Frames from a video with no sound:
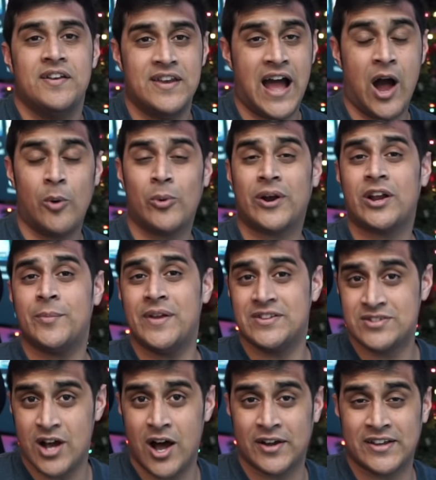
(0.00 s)
Now we're going to be
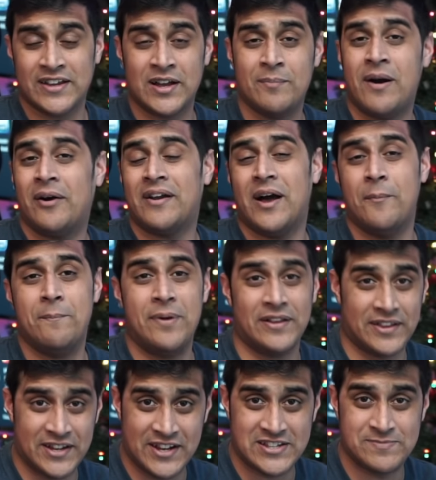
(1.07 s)
talking about
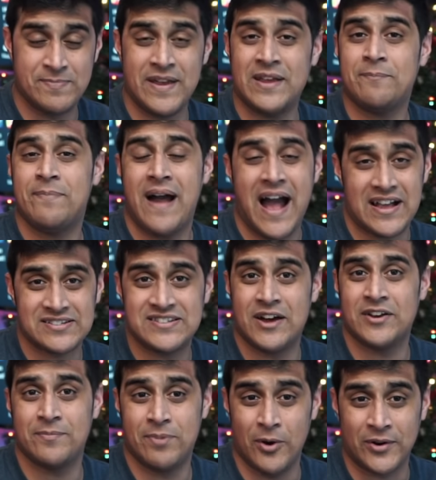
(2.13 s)
abilities being passed
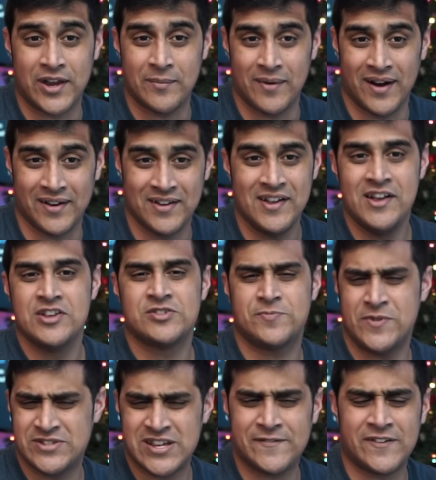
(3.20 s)
down to Pokemon.
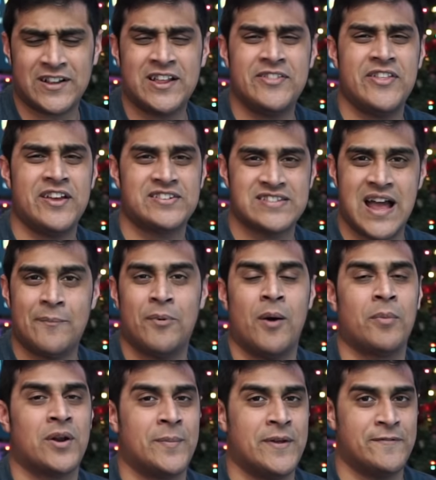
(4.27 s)
Specifically, the example
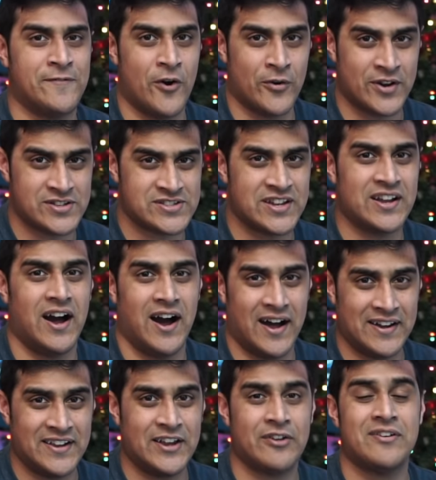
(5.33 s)
I'm going to be focusing
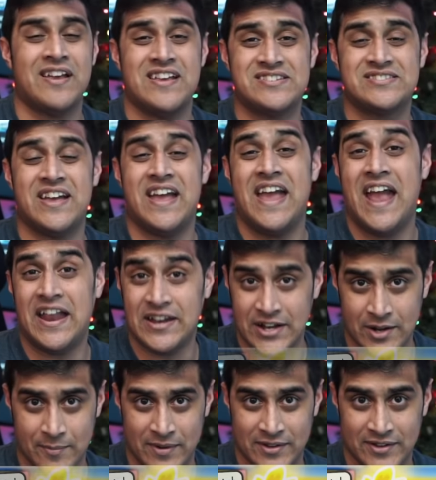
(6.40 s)
on here is the hidden
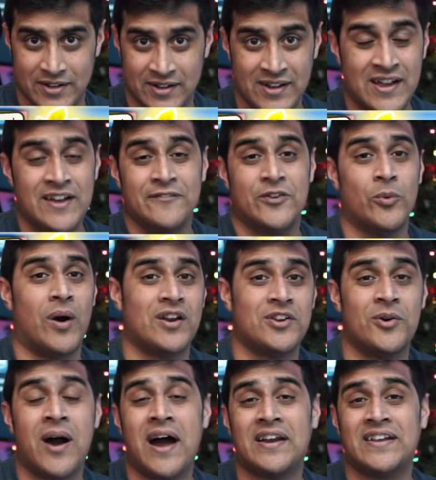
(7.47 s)
ability. If you want to
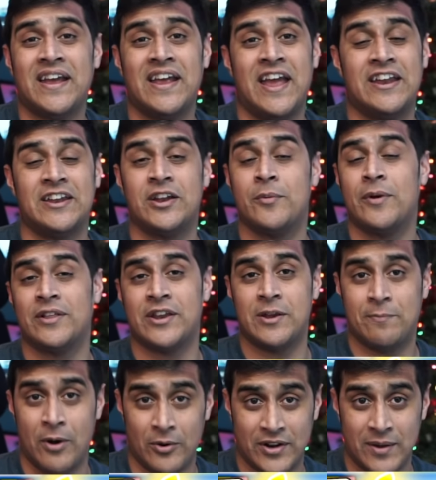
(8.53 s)
know how to get hidden ability
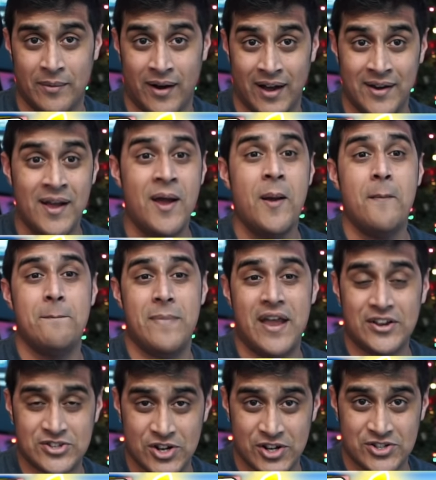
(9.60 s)
Pokemon,
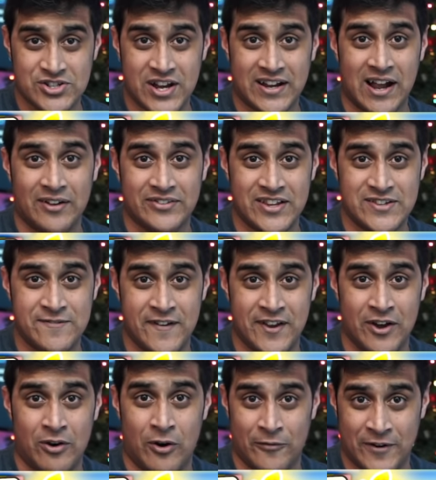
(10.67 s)
make sure to check out this
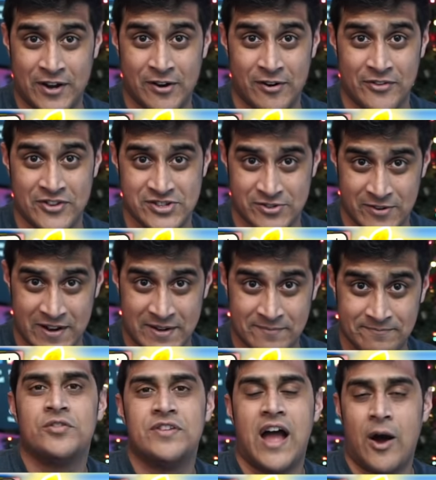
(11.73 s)
video over here on the screen.
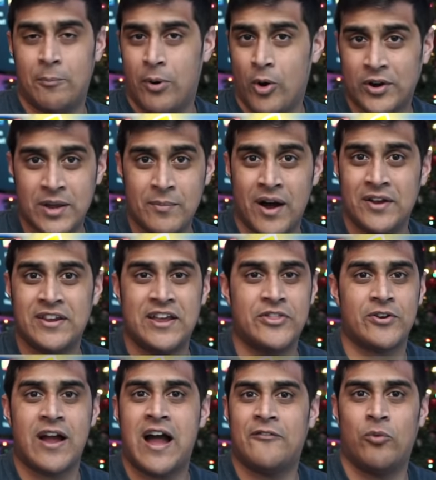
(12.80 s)
Now, Pokemon
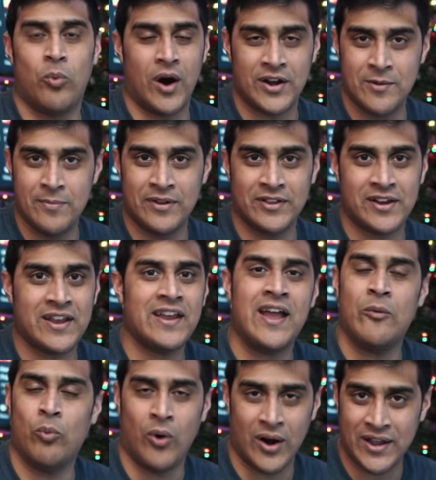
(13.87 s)
either have 1 ability,
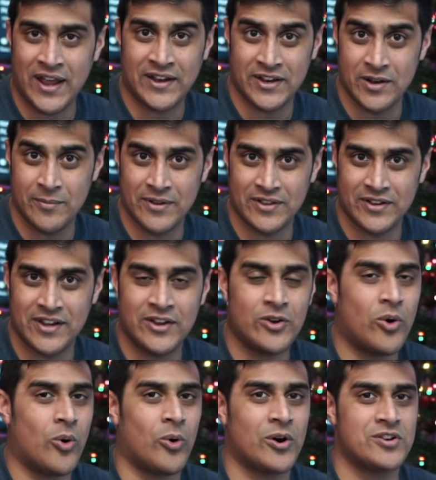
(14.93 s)
1 hidden ability,
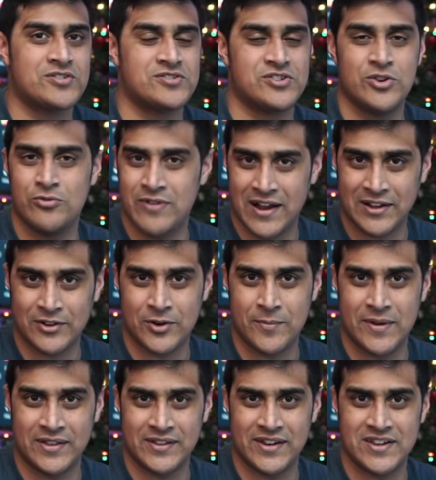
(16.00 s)
or 2 regular
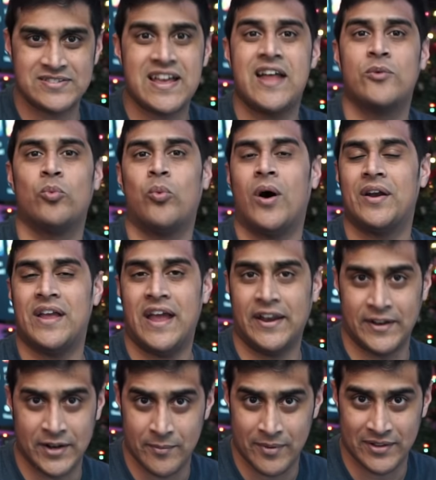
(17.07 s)
abilities and 1
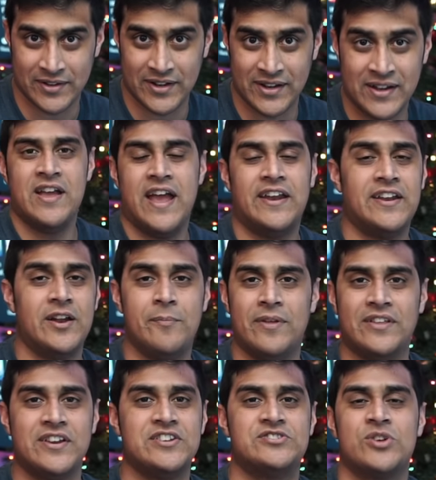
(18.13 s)
hidden ability. Hidden
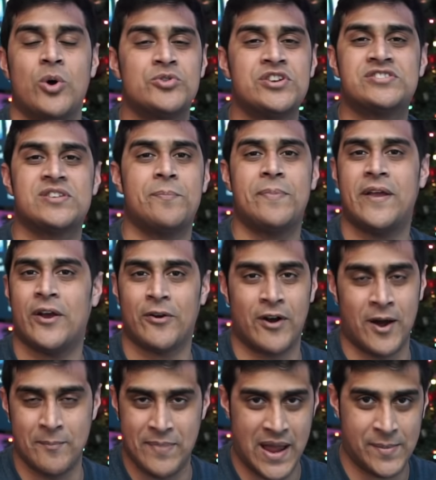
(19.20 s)
abilities don't just appear
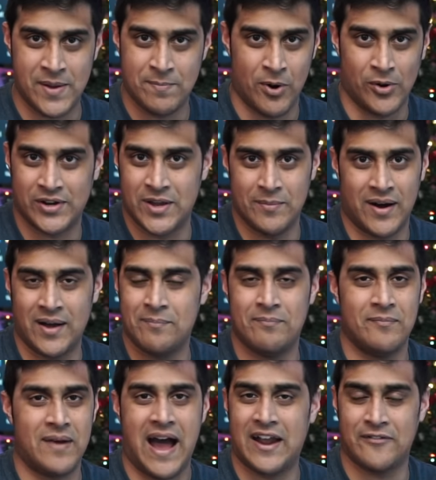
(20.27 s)
on baby Pokemon
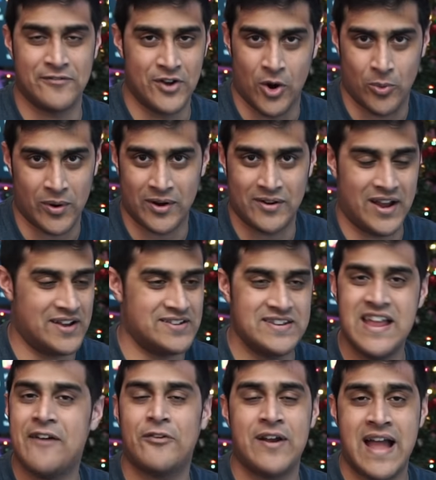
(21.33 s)
out of nowhere. It
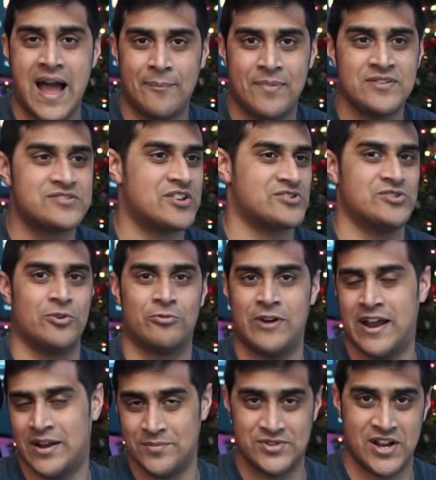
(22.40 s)
never happens. There's no
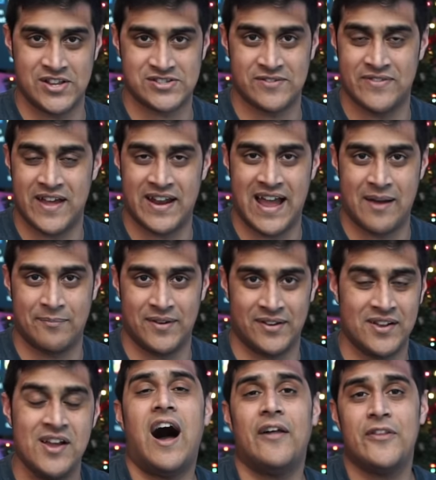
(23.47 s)
random chance of that
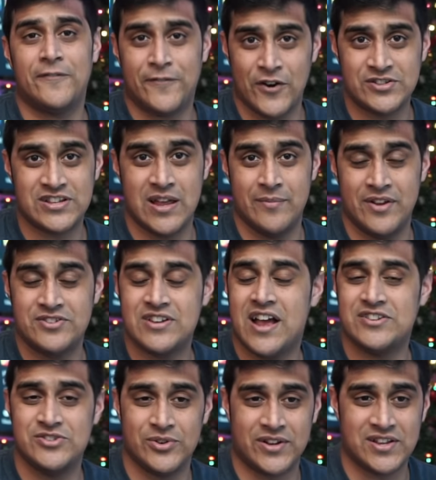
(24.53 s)
happening. On the first image,
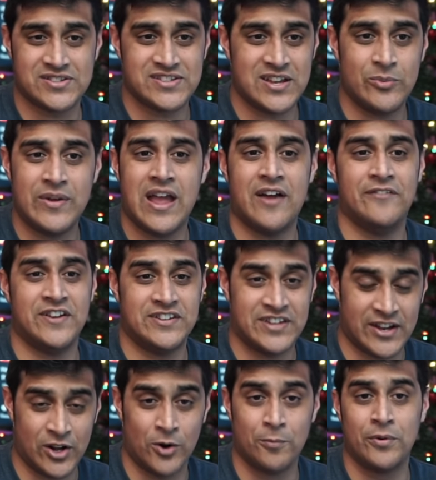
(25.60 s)
as you can see, we have a
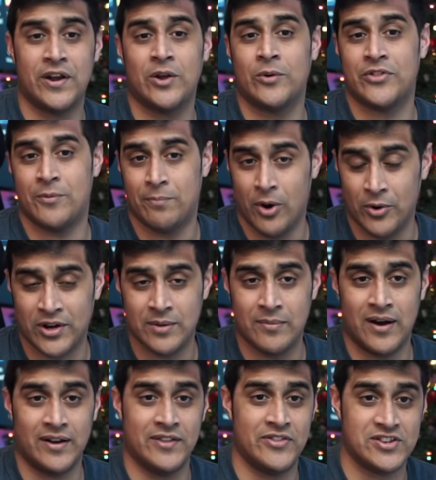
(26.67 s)
Ditto breeding with a
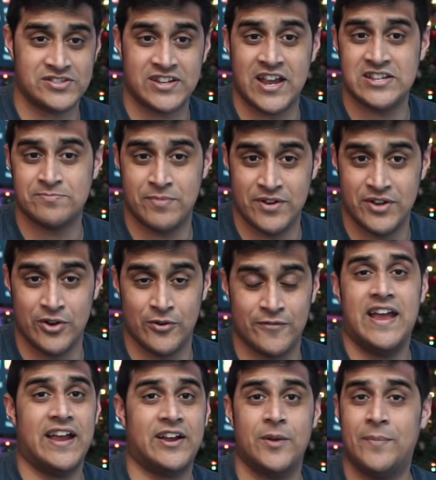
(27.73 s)
Pokemon, in this case, Bidoof.
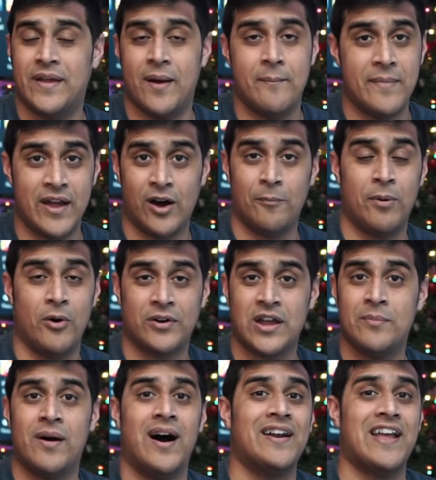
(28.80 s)
It could be a male
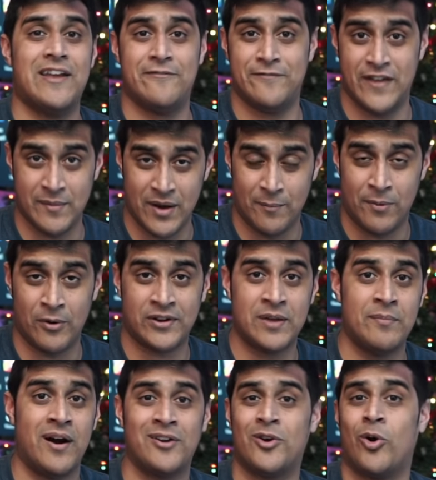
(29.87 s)
Pokemon, a female
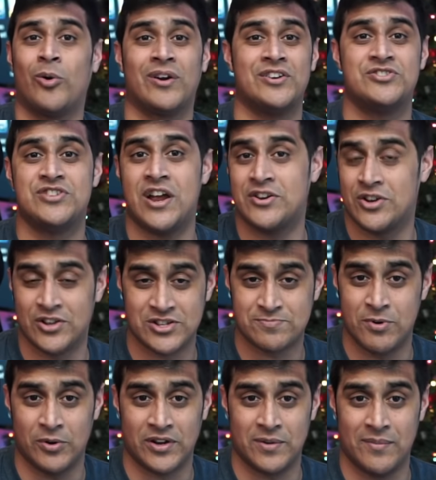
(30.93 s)
Pokemon, or a genderless
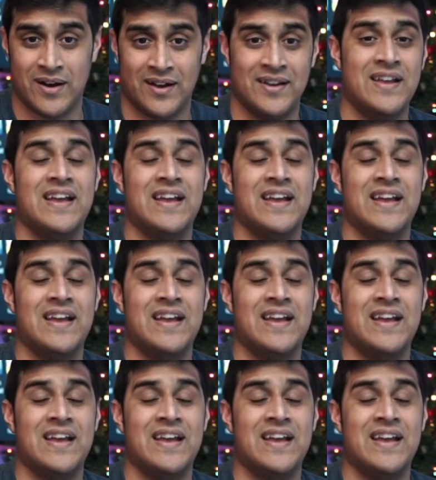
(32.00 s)
Pokemon.